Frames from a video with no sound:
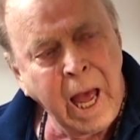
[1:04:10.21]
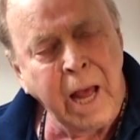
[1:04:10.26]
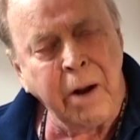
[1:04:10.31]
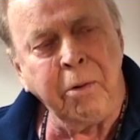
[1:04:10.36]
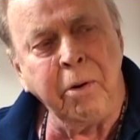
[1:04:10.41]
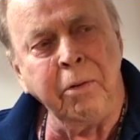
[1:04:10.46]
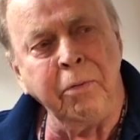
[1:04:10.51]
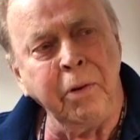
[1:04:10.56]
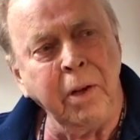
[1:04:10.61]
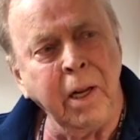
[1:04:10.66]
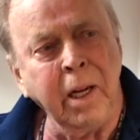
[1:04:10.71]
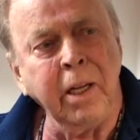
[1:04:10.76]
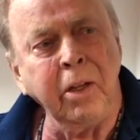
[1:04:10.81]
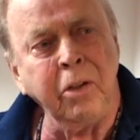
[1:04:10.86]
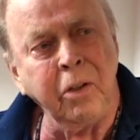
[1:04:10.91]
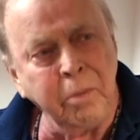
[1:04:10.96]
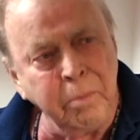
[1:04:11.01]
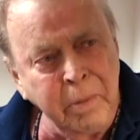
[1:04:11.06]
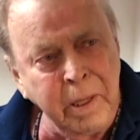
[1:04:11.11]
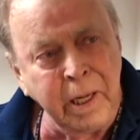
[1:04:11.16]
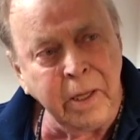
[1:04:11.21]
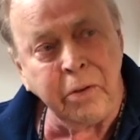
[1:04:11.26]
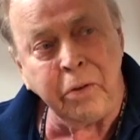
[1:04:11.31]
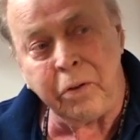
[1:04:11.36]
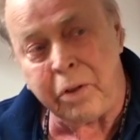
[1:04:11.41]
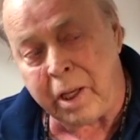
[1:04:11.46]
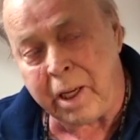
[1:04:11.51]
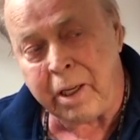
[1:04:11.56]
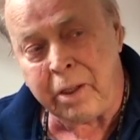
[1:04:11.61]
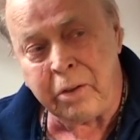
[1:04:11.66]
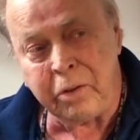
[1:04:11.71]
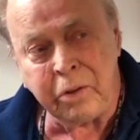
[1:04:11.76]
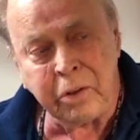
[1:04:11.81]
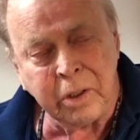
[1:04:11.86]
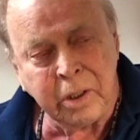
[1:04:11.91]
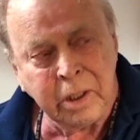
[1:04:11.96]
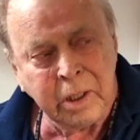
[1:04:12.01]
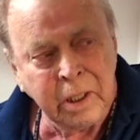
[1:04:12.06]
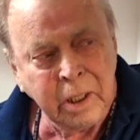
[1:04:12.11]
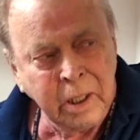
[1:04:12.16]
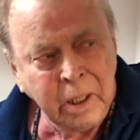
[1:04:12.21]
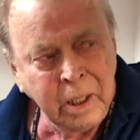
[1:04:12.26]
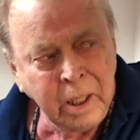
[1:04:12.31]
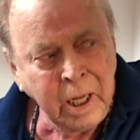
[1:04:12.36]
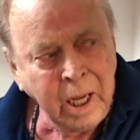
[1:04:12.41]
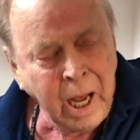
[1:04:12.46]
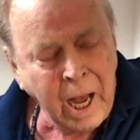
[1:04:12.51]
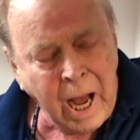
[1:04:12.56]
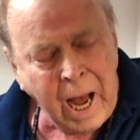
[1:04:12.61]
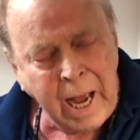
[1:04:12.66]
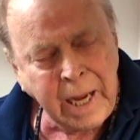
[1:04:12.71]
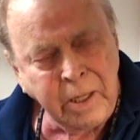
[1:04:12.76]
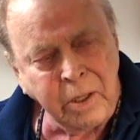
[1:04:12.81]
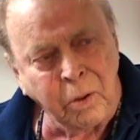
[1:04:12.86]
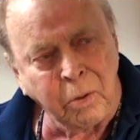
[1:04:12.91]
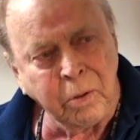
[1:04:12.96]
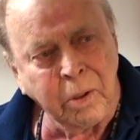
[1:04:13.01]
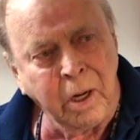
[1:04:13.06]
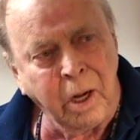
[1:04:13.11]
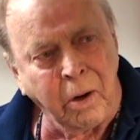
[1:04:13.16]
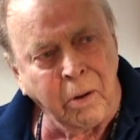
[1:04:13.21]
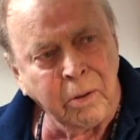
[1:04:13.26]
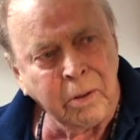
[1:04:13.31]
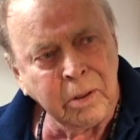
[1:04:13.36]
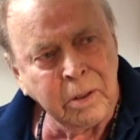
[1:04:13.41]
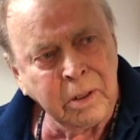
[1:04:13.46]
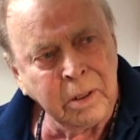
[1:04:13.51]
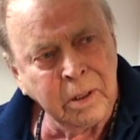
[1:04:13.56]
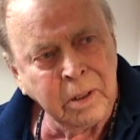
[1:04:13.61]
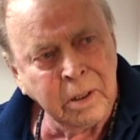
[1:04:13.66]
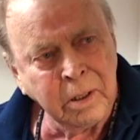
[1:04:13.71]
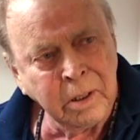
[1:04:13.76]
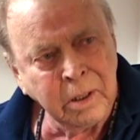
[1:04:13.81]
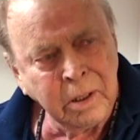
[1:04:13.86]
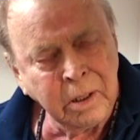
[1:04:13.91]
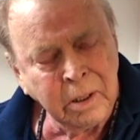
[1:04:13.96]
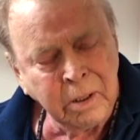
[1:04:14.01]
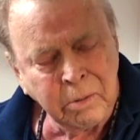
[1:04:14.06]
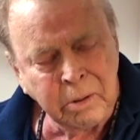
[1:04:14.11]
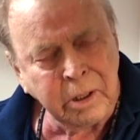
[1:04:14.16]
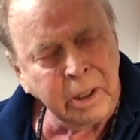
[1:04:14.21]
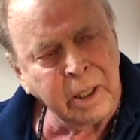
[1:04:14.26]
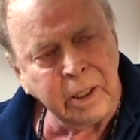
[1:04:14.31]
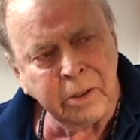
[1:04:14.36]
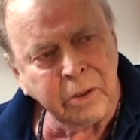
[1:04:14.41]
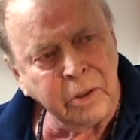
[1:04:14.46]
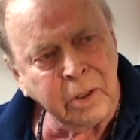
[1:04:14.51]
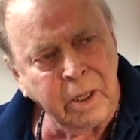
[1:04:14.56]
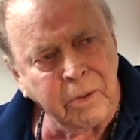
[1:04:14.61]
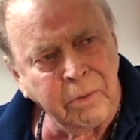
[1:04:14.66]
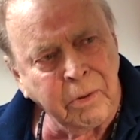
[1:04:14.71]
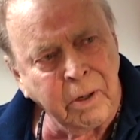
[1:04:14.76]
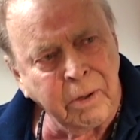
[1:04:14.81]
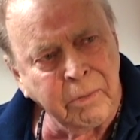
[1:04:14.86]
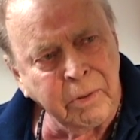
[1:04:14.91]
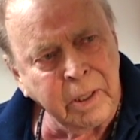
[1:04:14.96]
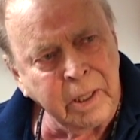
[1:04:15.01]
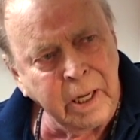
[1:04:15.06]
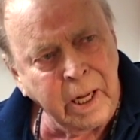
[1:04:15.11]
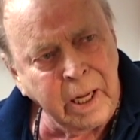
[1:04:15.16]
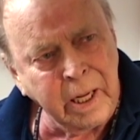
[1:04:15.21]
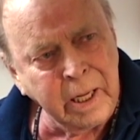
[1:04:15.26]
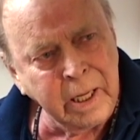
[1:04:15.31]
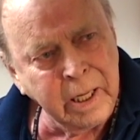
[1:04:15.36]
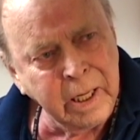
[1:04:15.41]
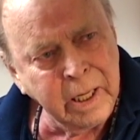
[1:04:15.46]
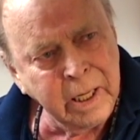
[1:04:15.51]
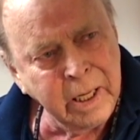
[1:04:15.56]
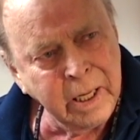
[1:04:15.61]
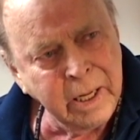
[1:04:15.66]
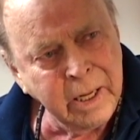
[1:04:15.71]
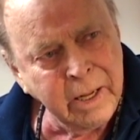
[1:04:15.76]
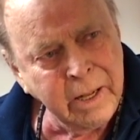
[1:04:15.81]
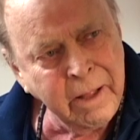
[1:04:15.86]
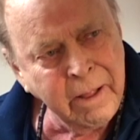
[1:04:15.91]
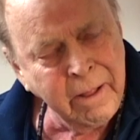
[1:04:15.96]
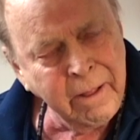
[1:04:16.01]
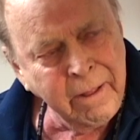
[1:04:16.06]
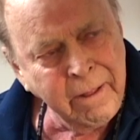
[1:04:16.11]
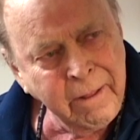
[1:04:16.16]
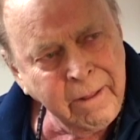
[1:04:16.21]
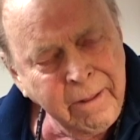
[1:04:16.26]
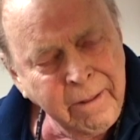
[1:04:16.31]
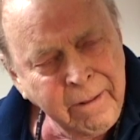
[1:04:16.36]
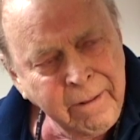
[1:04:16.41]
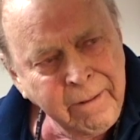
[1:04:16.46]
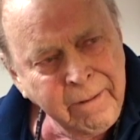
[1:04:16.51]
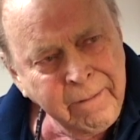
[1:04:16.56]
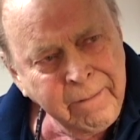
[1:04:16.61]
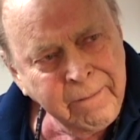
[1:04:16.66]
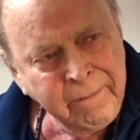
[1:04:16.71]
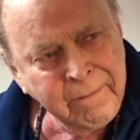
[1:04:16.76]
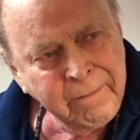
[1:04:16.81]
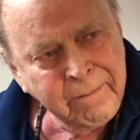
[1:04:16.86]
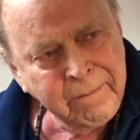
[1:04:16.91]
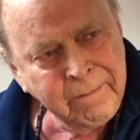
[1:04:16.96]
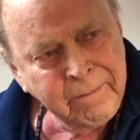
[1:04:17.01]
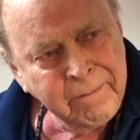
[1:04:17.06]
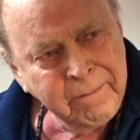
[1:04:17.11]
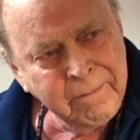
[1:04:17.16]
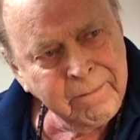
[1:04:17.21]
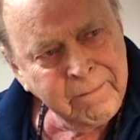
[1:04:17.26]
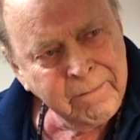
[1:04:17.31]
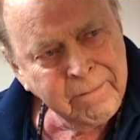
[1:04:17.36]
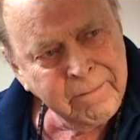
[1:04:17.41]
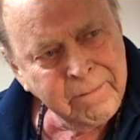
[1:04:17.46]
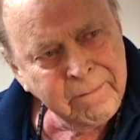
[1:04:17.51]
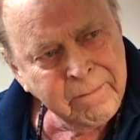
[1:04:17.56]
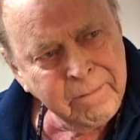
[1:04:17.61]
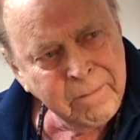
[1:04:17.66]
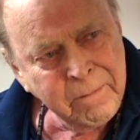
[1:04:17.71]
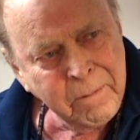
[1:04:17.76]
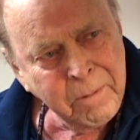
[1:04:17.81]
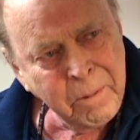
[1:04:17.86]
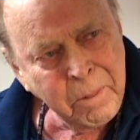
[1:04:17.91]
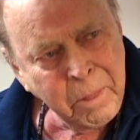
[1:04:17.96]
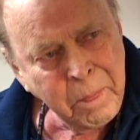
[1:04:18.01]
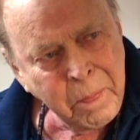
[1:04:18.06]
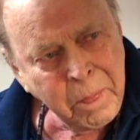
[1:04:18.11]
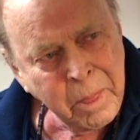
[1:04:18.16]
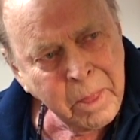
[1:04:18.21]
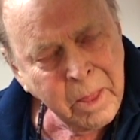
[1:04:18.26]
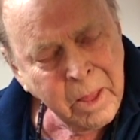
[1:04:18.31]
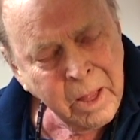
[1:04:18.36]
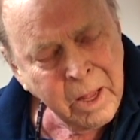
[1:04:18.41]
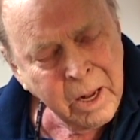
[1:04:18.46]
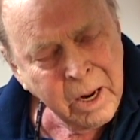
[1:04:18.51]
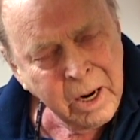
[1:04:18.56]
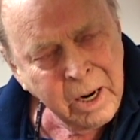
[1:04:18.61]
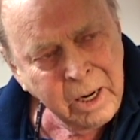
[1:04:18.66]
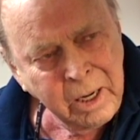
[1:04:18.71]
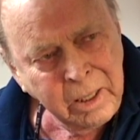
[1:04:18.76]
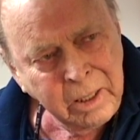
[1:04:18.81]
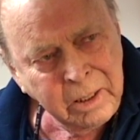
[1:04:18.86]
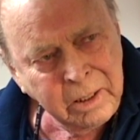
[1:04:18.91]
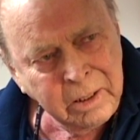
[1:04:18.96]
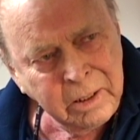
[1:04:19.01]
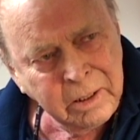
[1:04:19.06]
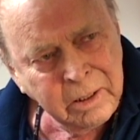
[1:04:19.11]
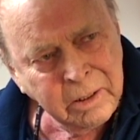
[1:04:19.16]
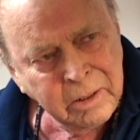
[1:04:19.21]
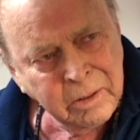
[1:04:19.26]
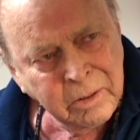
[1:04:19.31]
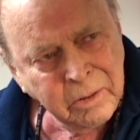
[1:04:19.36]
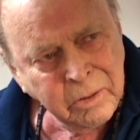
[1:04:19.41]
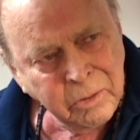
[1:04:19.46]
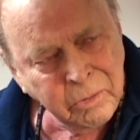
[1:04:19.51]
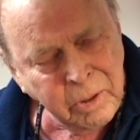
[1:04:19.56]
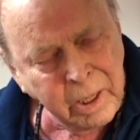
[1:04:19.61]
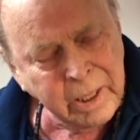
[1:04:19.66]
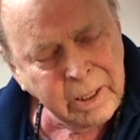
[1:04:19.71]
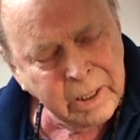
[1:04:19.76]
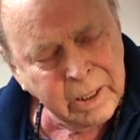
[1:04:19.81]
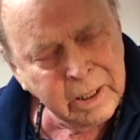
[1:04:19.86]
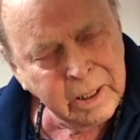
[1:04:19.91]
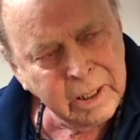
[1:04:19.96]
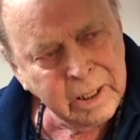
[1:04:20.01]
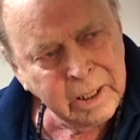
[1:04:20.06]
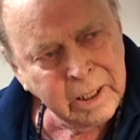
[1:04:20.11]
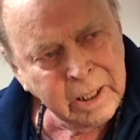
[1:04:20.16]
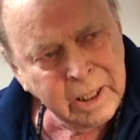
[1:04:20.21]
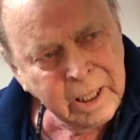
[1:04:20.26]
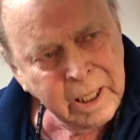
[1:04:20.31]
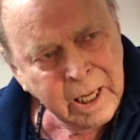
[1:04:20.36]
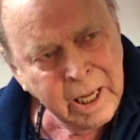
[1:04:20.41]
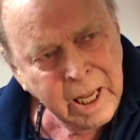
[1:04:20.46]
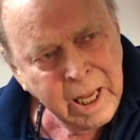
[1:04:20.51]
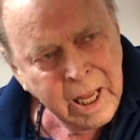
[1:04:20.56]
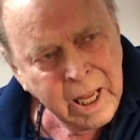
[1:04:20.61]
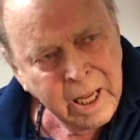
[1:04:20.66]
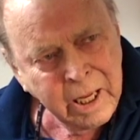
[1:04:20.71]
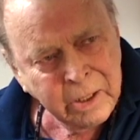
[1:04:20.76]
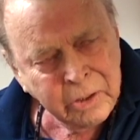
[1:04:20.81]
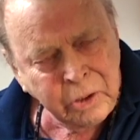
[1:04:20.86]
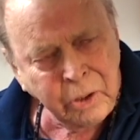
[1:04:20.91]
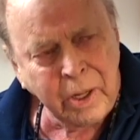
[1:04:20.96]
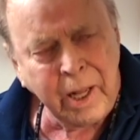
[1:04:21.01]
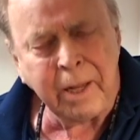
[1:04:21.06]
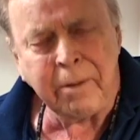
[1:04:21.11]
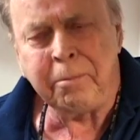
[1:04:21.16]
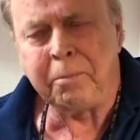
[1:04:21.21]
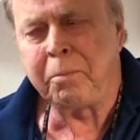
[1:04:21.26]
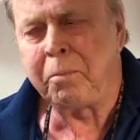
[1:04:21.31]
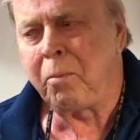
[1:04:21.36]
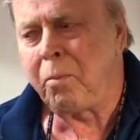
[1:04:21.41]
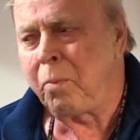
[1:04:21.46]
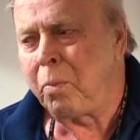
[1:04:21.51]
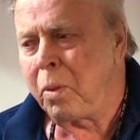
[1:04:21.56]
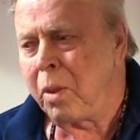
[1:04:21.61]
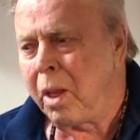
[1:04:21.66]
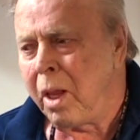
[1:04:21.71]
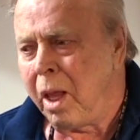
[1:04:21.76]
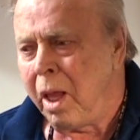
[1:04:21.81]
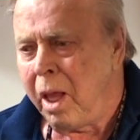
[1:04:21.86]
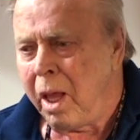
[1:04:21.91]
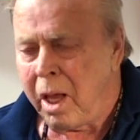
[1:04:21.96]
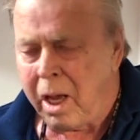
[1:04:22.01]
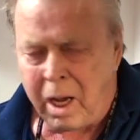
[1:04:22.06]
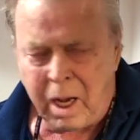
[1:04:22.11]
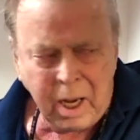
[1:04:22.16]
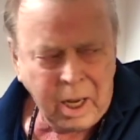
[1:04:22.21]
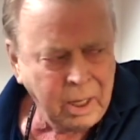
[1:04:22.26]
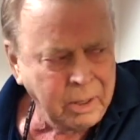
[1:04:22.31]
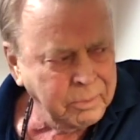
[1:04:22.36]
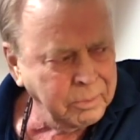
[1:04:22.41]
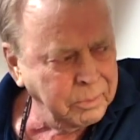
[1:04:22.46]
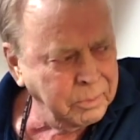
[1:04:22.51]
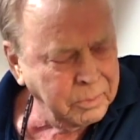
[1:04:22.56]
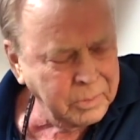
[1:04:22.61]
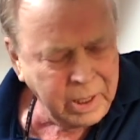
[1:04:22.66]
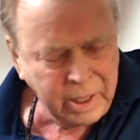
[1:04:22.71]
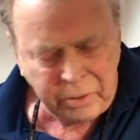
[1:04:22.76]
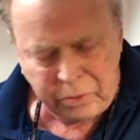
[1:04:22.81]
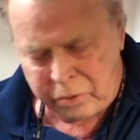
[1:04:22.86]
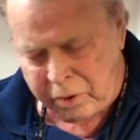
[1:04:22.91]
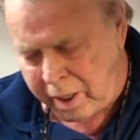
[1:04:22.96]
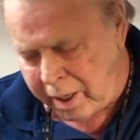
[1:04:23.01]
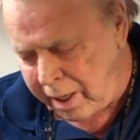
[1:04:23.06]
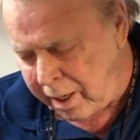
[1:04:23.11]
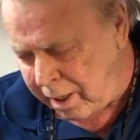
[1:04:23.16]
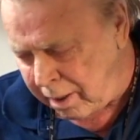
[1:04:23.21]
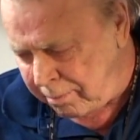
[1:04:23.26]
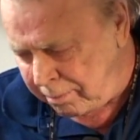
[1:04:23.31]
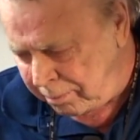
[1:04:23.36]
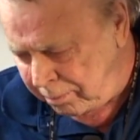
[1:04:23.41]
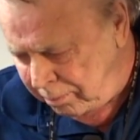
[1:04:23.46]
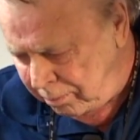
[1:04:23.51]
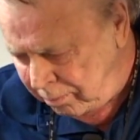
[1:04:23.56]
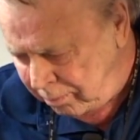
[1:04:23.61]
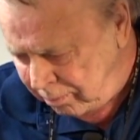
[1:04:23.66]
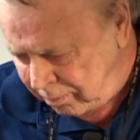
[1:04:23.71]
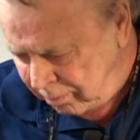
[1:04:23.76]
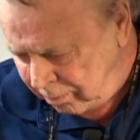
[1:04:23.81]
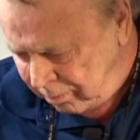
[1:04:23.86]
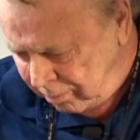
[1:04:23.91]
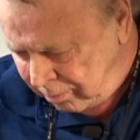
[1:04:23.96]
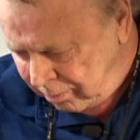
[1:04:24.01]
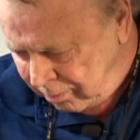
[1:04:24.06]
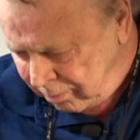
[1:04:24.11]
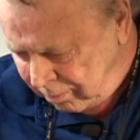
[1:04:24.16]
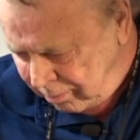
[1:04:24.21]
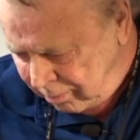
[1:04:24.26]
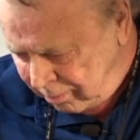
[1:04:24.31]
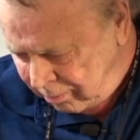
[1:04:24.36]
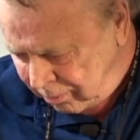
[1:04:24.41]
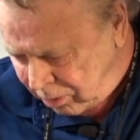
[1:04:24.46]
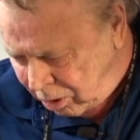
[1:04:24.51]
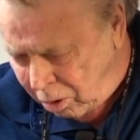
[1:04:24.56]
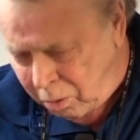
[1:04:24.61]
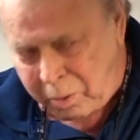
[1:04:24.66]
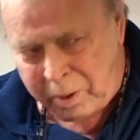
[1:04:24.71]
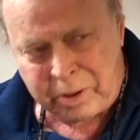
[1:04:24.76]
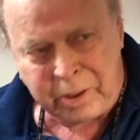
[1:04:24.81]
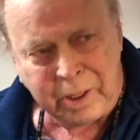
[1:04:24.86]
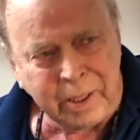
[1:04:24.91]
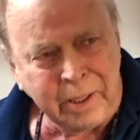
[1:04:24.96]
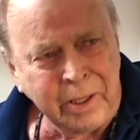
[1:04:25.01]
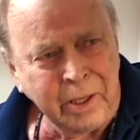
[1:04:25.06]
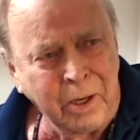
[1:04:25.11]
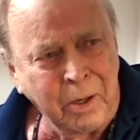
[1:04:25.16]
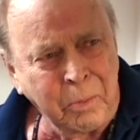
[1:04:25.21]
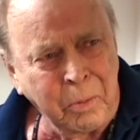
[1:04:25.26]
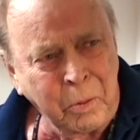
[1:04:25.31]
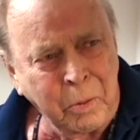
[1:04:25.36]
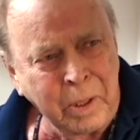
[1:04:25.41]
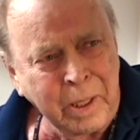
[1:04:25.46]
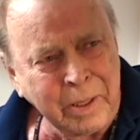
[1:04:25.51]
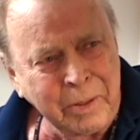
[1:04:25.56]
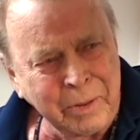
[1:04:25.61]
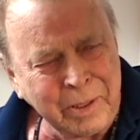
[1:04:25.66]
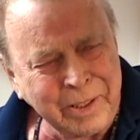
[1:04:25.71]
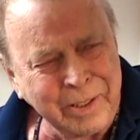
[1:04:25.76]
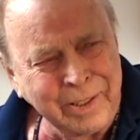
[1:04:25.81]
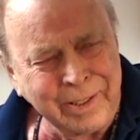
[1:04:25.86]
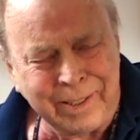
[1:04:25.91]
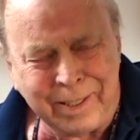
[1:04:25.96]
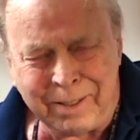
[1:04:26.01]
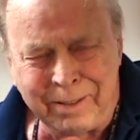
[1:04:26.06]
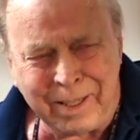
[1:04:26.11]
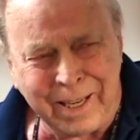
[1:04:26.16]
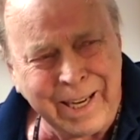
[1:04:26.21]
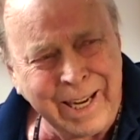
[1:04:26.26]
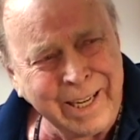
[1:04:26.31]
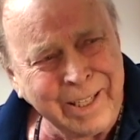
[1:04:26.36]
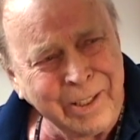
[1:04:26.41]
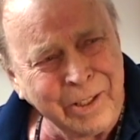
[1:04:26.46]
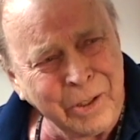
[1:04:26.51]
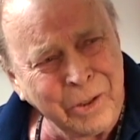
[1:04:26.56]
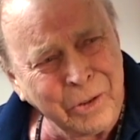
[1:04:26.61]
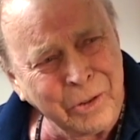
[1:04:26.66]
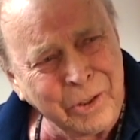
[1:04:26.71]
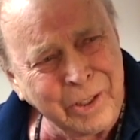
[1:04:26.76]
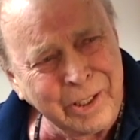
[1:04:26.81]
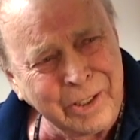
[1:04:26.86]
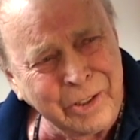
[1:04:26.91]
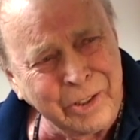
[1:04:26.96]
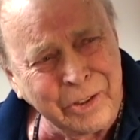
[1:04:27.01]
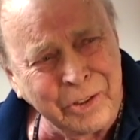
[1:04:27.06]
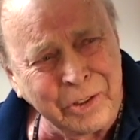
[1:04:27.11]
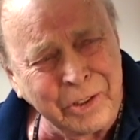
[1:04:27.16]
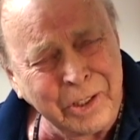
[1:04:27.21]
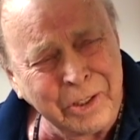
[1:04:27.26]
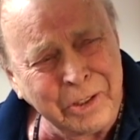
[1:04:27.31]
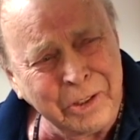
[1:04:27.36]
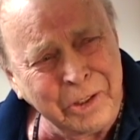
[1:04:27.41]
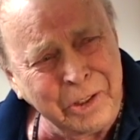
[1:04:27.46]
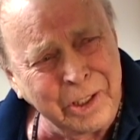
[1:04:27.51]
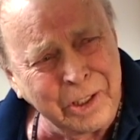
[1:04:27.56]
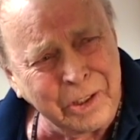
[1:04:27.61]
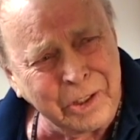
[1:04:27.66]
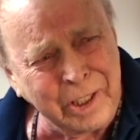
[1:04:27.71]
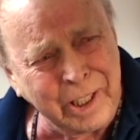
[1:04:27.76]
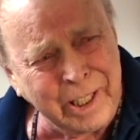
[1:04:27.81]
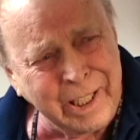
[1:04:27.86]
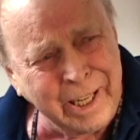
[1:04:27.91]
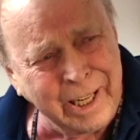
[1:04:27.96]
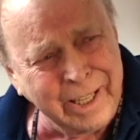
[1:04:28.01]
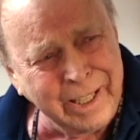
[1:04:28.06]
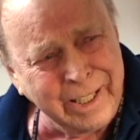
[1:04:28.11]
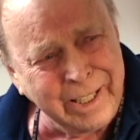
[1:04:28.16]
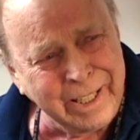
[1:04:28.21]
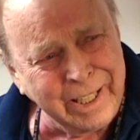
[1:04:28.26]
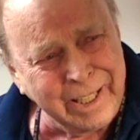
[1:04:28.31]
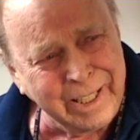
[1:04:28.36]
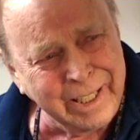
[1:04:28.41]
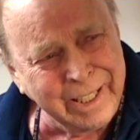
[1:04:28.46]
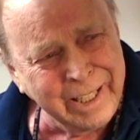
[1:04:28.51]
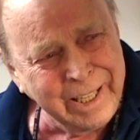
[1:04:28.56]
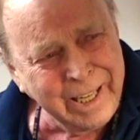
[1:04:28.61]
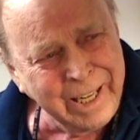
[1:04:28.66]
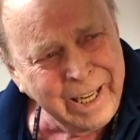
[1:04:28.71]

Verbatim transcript: And revealing to me things I don't know, which I discover every day. Cohering and uh, community spirit. Too. Right. So that um, it's a uh, oh, what's that terrible? Word? I hate to use it. It's a synergistic kind of thing.